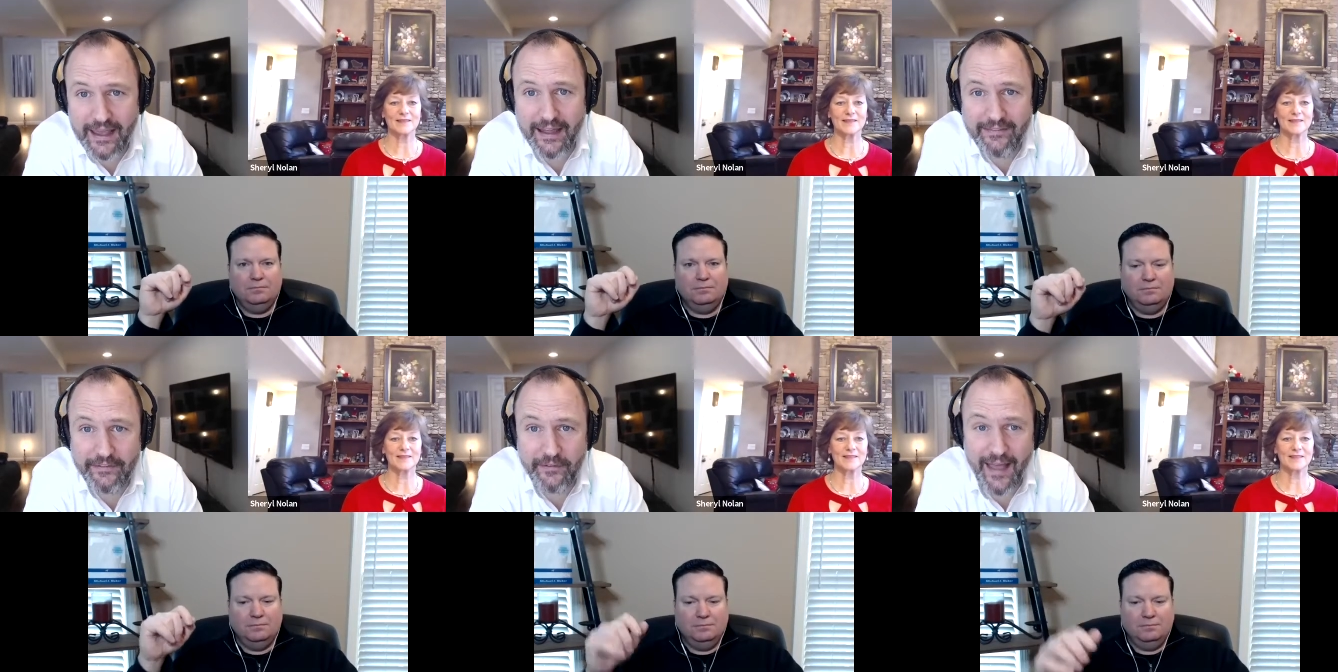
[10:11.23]

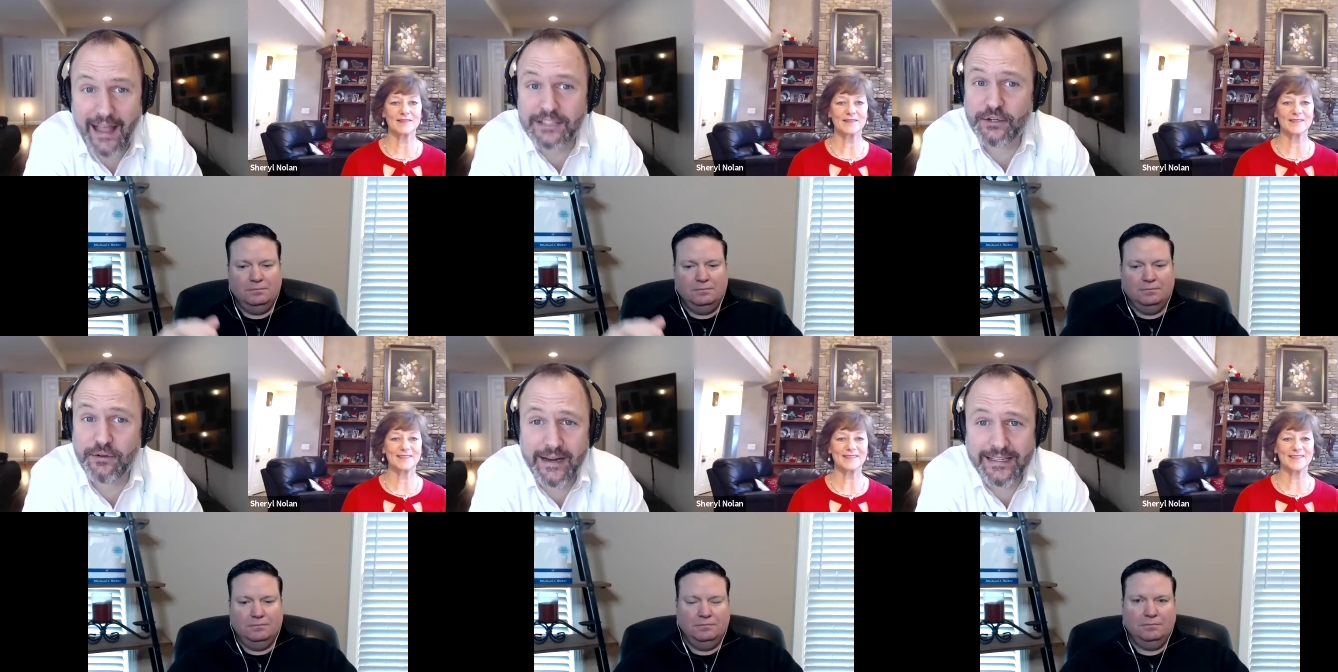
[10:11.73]
Speaker 1: And so that's
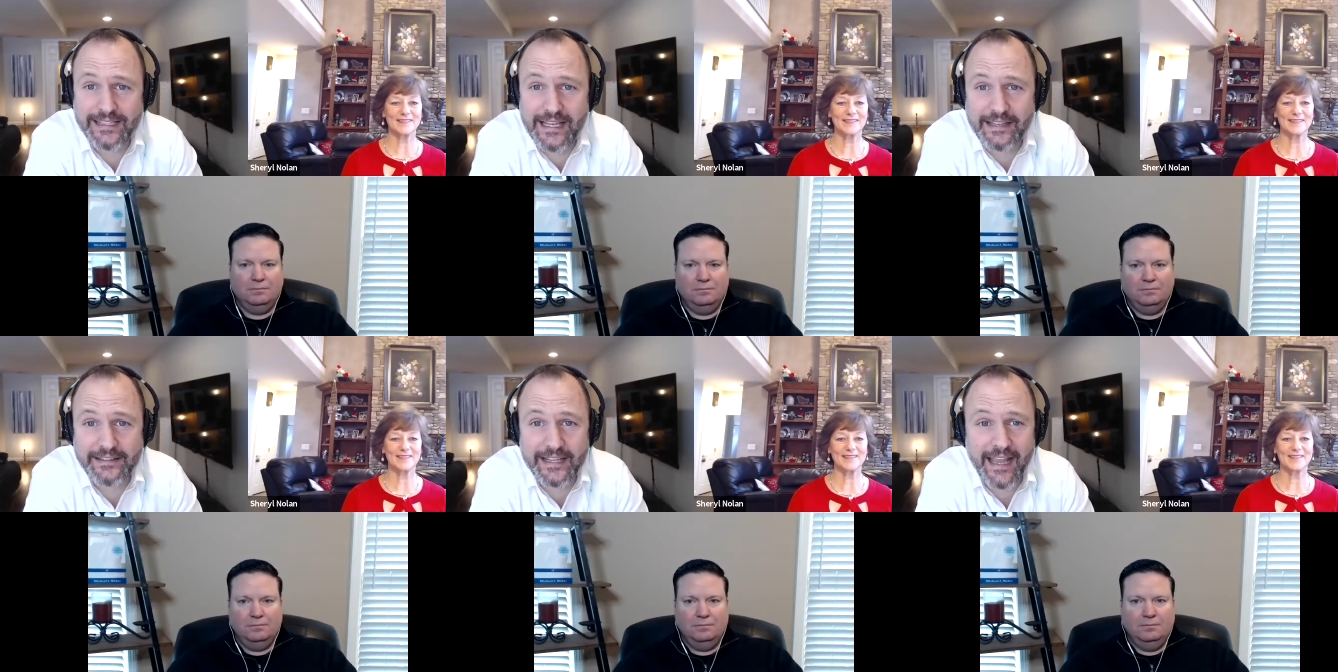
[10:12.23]

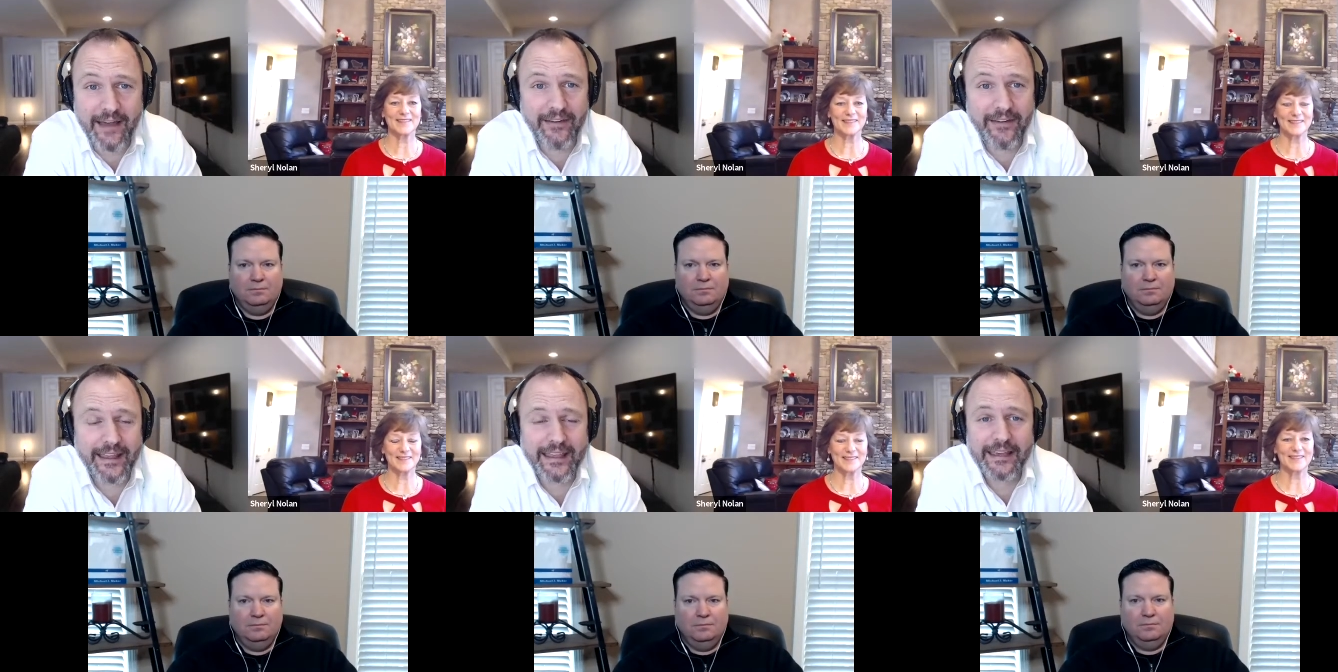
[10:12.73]
crazy. It's like having a kid